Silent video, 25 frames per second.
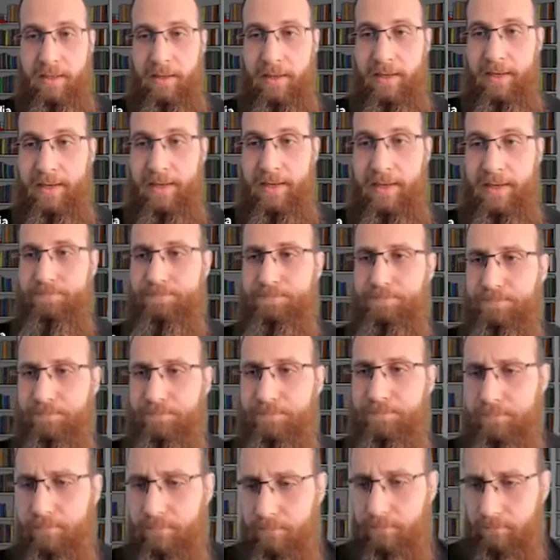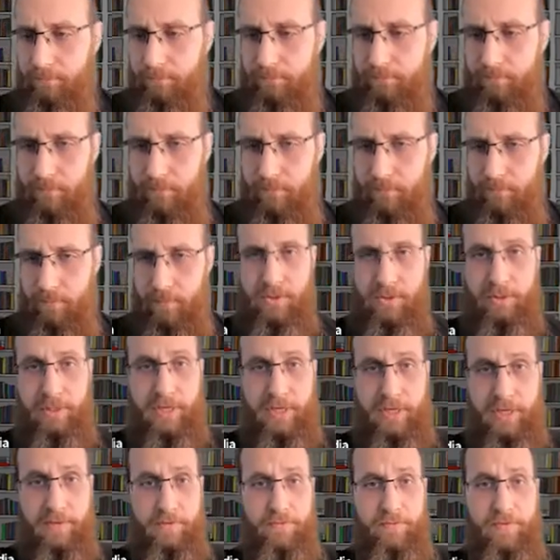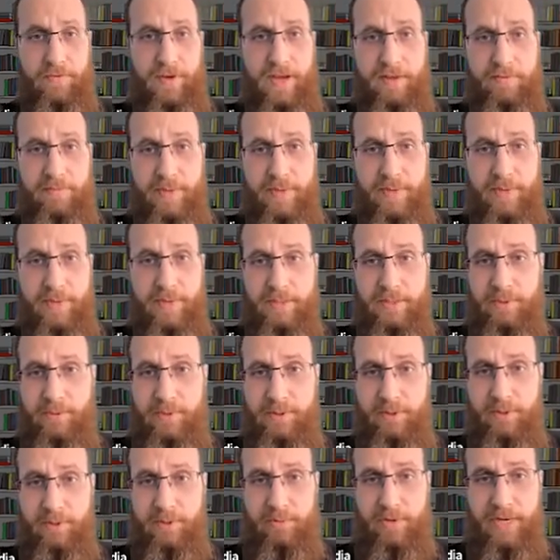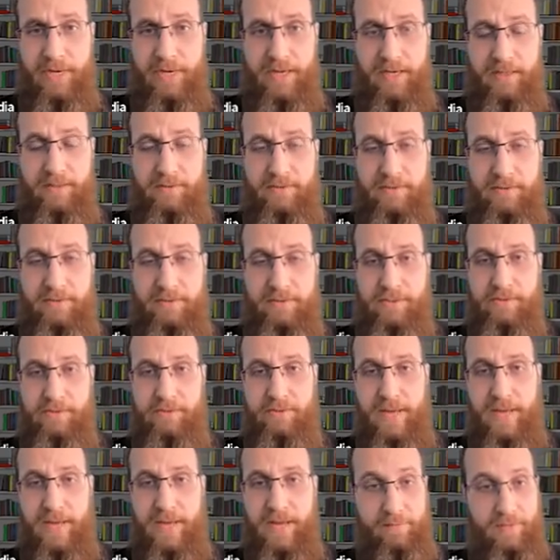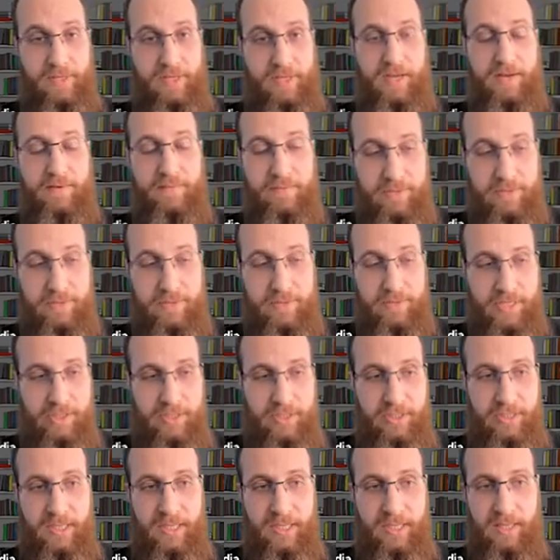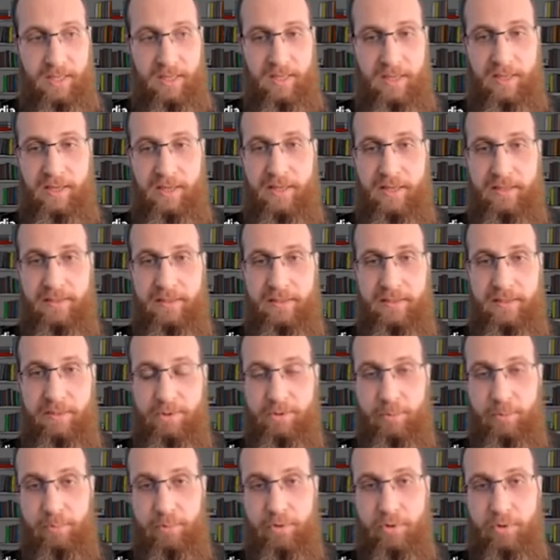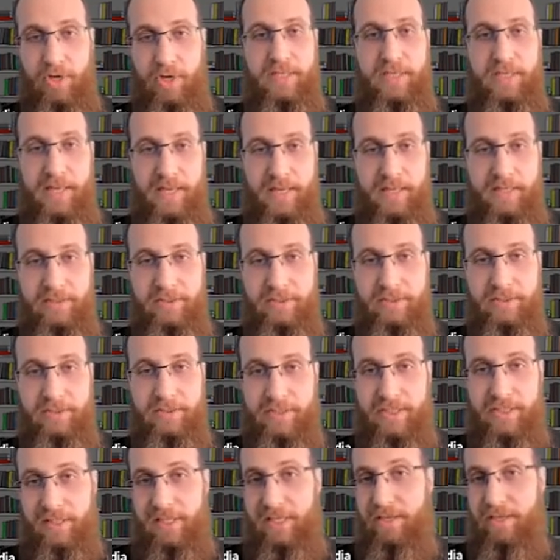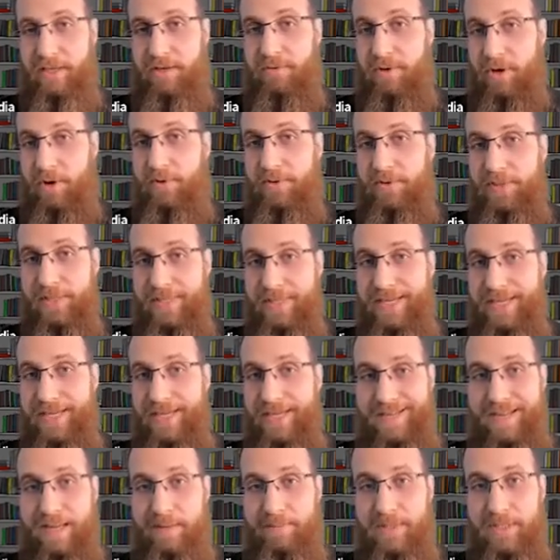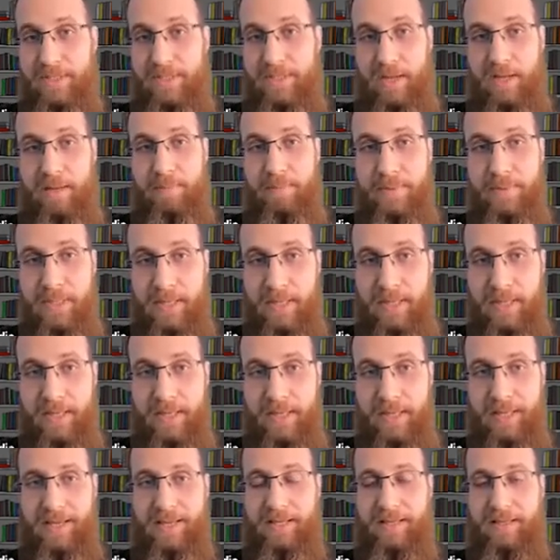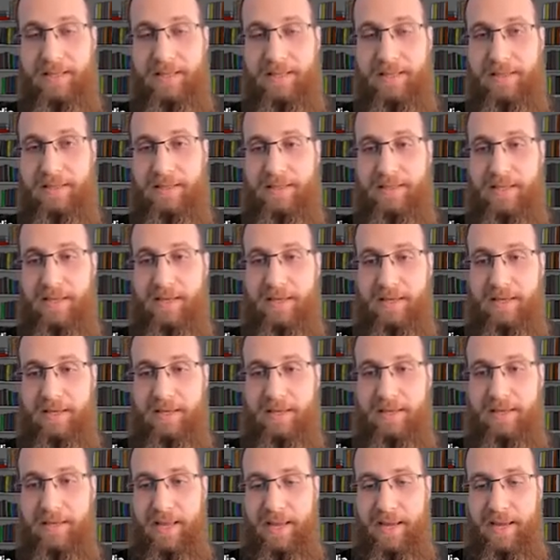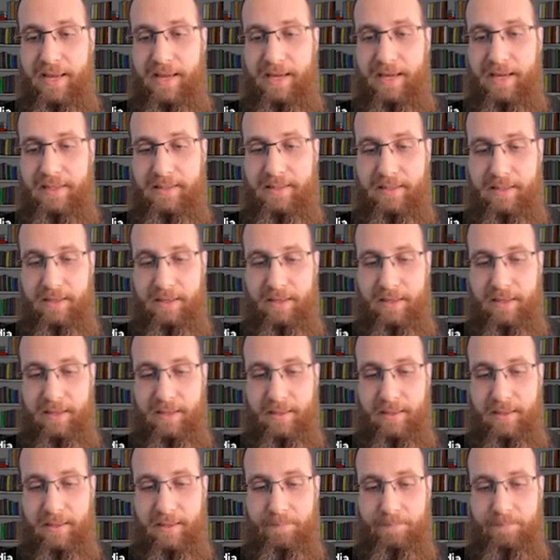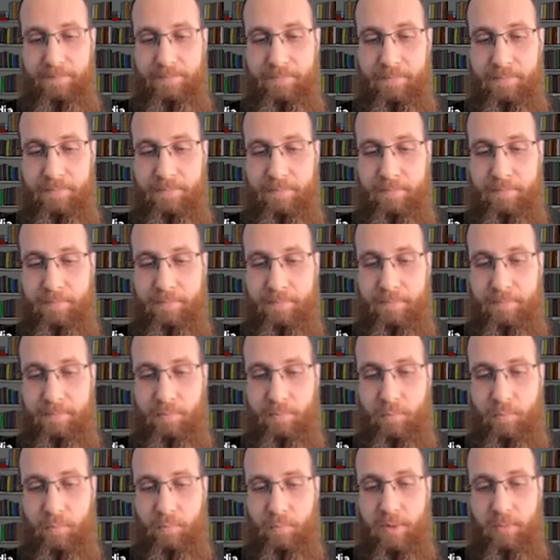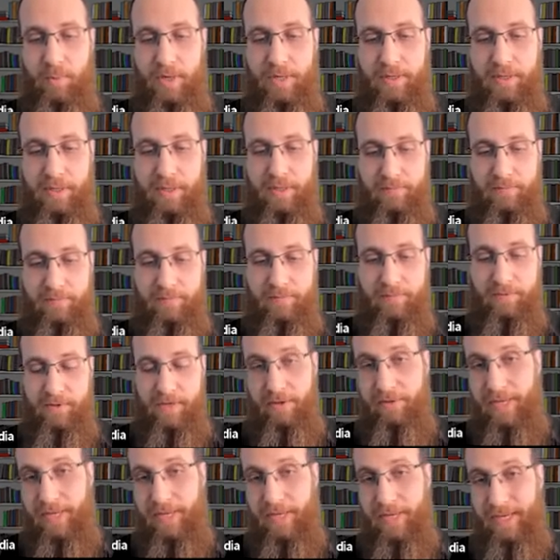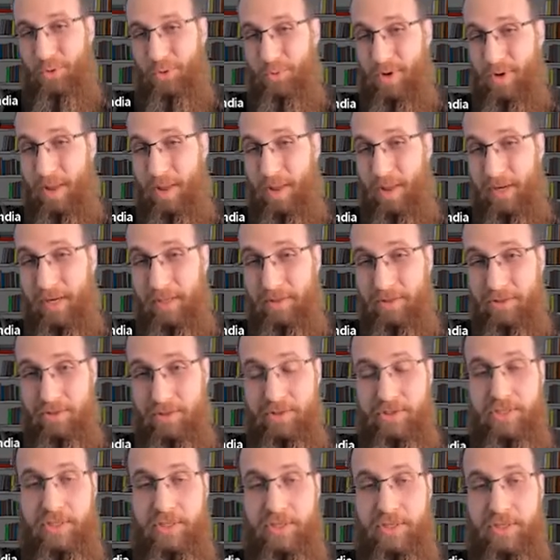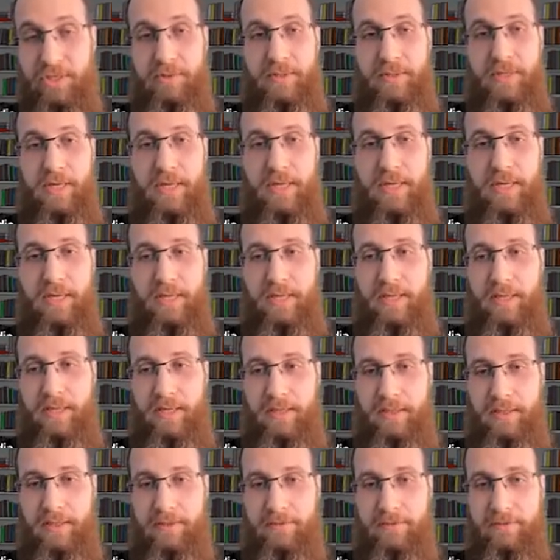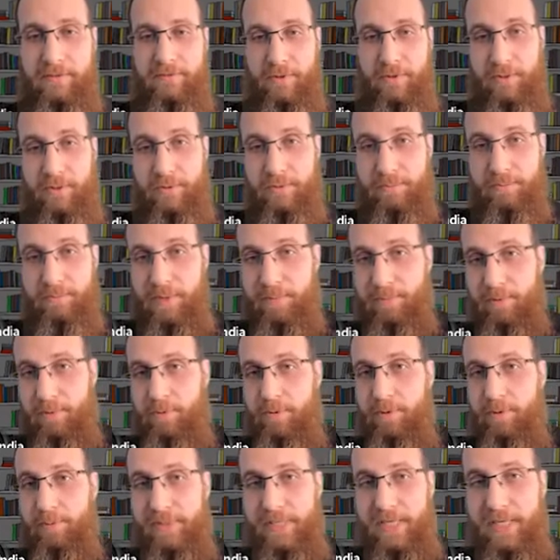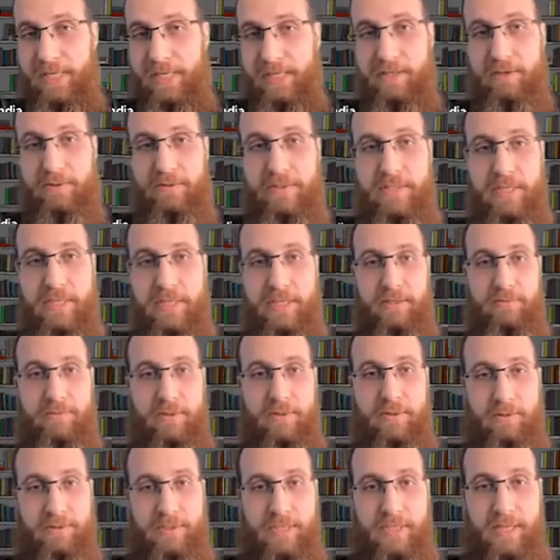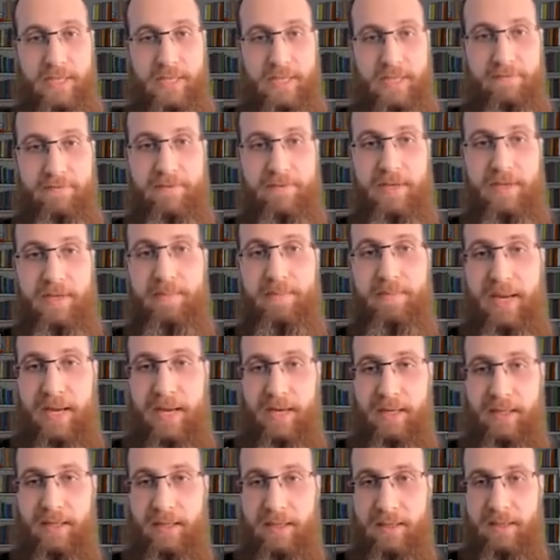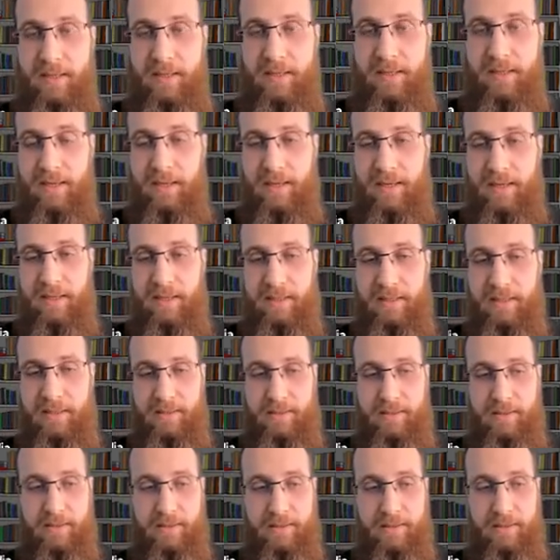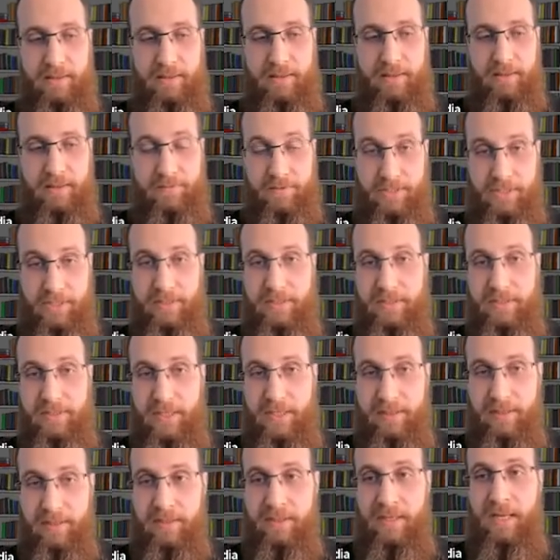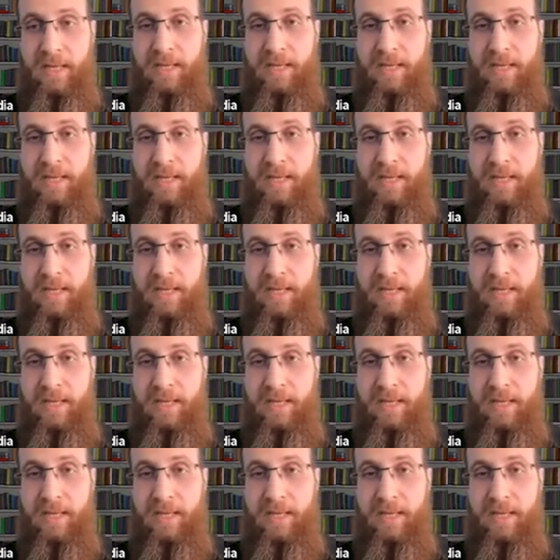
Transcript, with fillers: Um, so I'm going to give you five minutes once we do the breakouts to have the conversation, and then we'll do a broadcast just to let you know that that time is up. And then at um, what I want for another like three minutes or so is for the people who are playing the note taker role to give feedback on the facilitator.